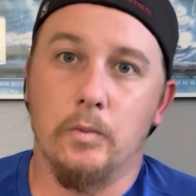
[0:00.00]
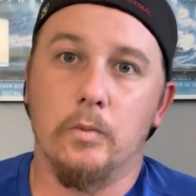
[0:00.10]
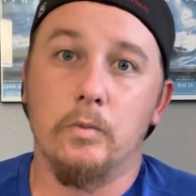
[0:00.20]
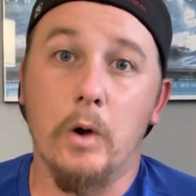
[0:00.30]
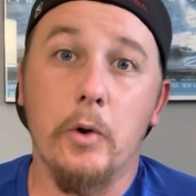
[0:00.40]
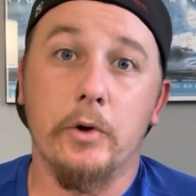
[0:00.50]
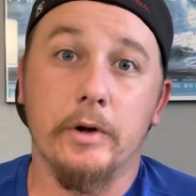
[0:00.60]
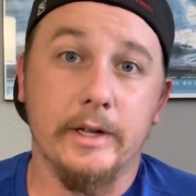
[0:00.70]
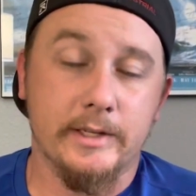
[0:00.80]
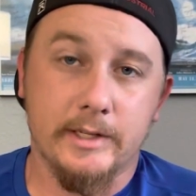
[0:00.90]
rotor
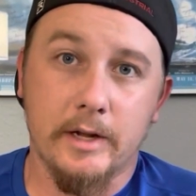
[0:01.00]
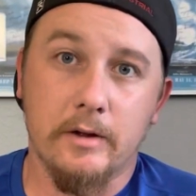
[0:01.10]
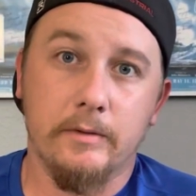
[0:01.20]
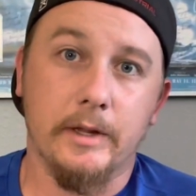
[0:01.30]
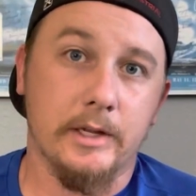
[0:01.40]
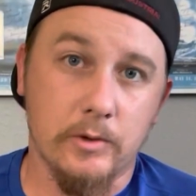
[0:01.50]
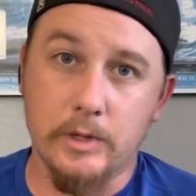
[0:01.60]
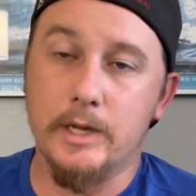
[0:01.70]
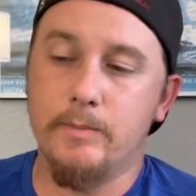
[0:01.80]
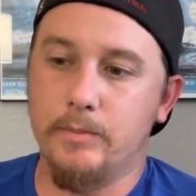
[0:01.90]
itself. Like, you
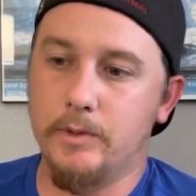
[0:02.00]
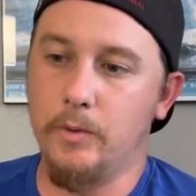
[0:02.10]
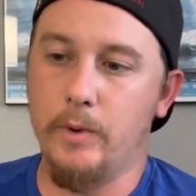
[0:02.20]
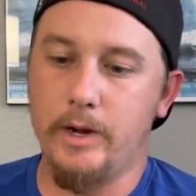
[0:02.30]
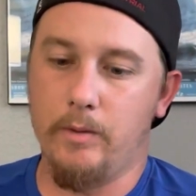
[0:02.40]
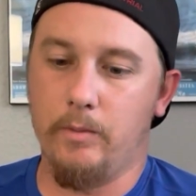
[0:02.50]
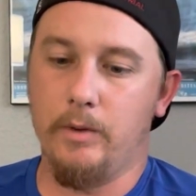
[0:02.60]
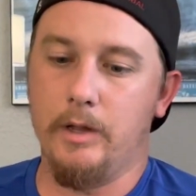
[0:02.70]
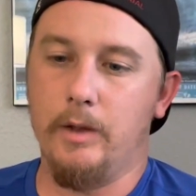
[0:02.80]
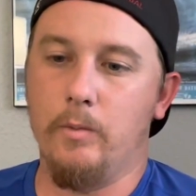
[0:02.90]
keep the way
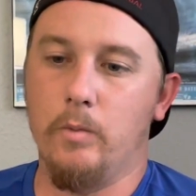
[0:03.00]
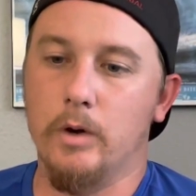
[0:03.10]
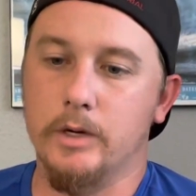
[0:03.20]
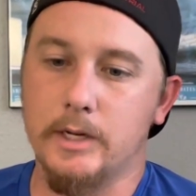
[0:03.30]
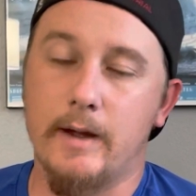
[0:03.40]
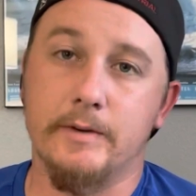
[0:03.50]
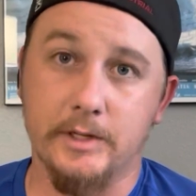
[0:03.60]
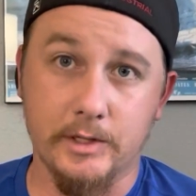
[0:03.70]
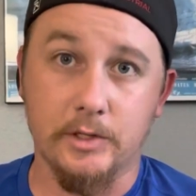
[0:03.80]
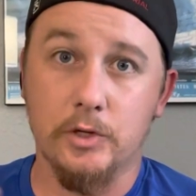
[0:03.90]
it works, obviously
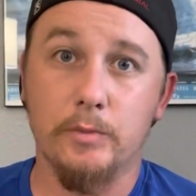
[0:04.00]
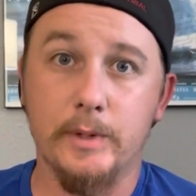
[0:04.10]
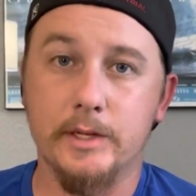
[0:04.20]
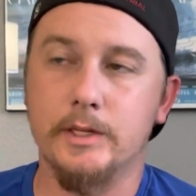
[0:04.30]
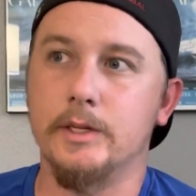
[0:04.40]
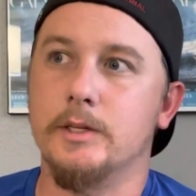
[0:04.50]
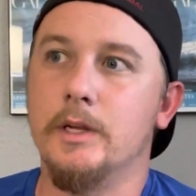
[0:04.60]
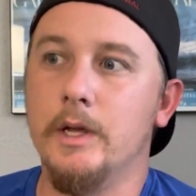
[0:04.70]
it's two pieces,